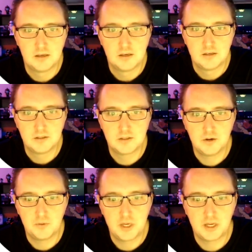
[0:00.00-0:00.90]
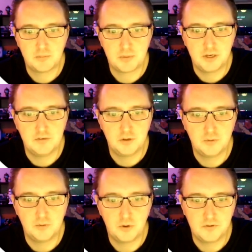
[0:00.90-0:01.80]
So we can
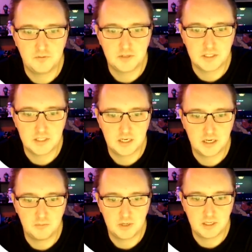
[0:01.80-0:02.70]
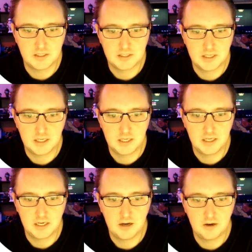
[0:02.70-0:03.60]
preview what we've just set up. We can see here
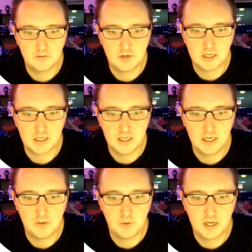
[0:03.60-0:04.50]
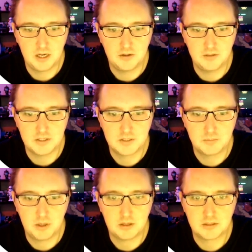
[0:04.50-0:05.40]
now, if we click anywhere on this
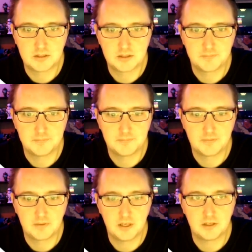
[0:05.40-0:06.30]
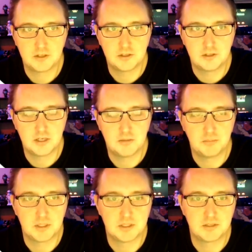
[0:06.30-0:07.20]
box, it should jump
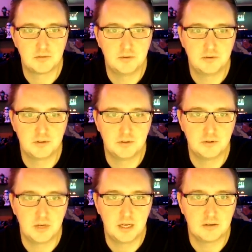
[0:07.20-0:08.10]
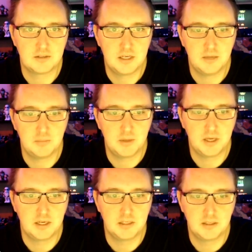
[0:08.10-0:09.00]
us through to our sign up
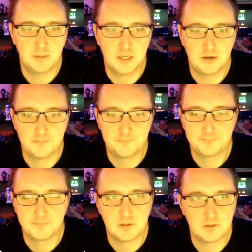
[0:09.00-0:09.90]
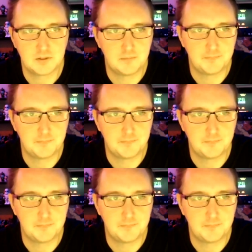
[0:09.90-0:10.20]
page. There we go. Awesome.